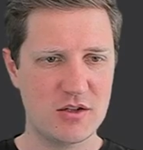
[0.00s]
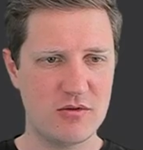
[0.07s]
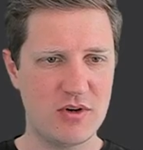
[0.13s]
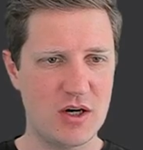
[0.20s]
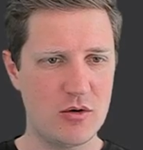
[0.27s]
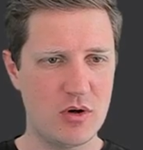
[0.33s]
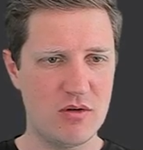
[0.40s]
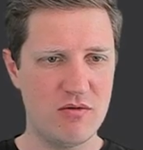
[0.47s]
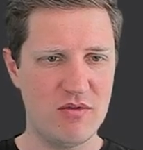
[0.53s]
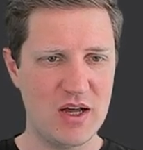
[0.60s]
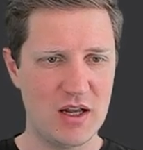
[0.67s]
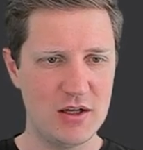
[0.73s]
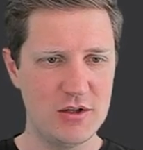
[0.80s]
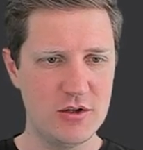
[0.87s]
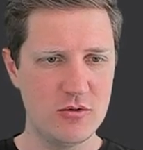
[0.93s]
of our
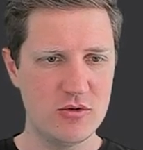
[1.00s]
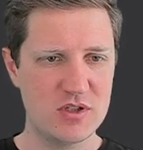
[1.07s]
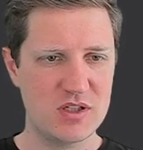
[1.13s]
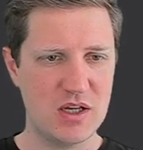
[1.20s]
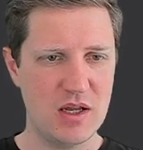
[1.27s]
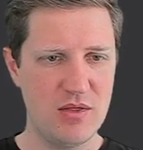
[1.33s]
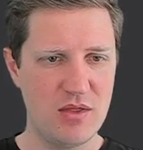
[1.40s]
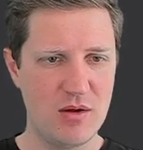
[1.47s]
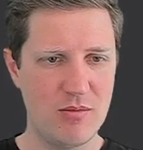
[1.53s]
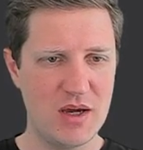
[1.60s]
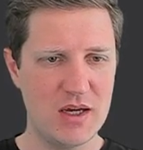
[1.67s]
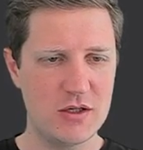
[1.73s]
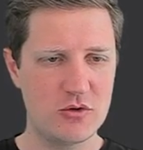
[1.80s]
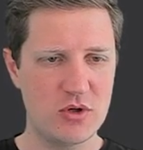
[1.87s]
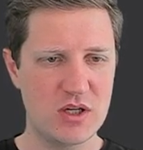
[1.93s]
values in the
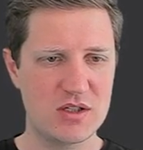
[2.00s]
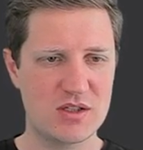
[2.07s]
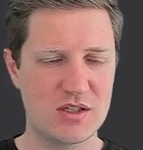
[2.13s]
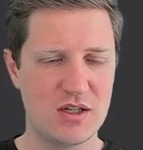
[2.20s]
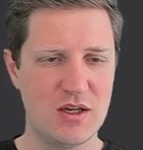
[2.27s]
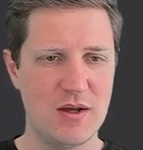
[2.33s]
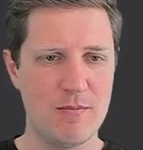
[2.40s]
matrix